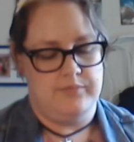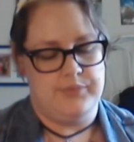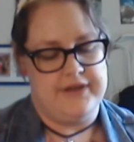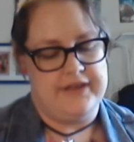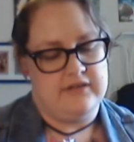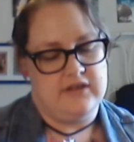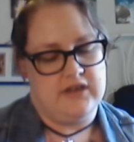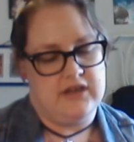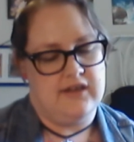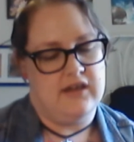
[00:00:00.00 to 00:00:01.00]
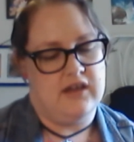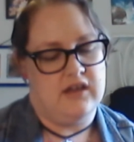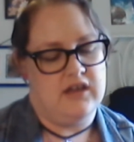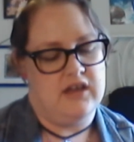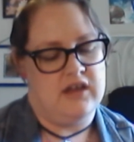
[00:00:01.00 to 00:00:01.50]
but
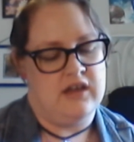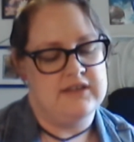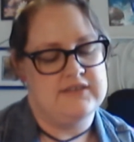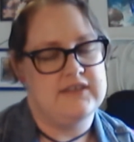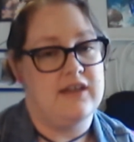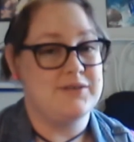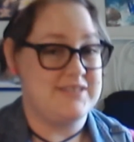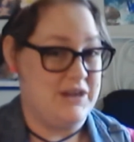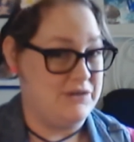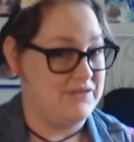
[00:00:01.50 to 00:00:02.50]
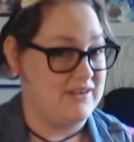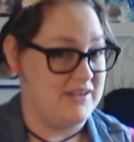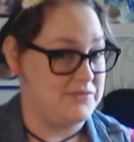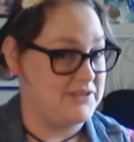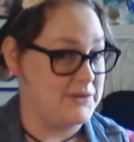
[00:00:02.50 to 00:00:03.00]
honestly, I was tired of cutting
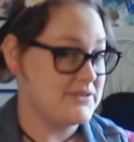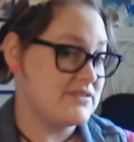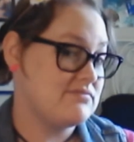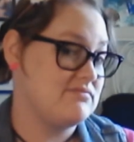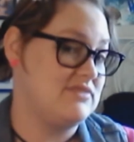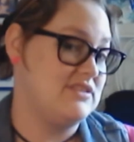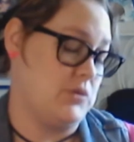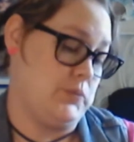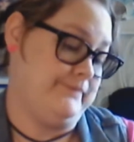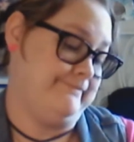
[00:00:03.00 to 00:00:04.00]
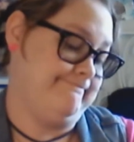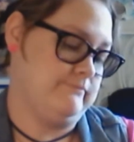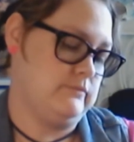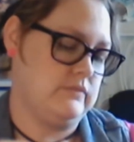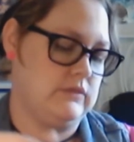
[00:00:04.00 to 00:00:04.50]
out flowers, so
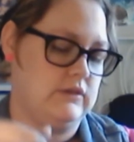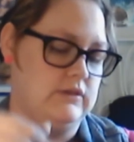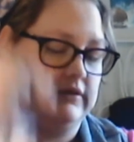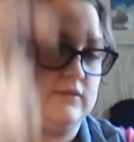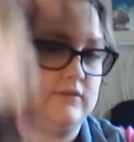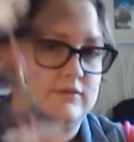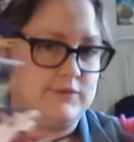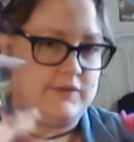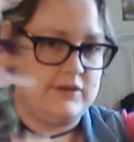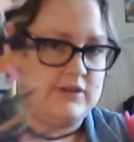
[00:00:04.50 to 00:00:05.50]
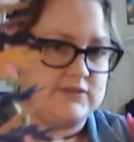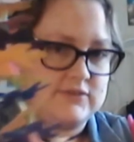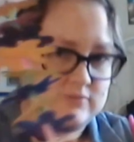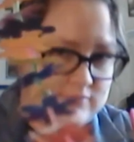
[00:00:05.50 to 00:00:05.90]
there it is.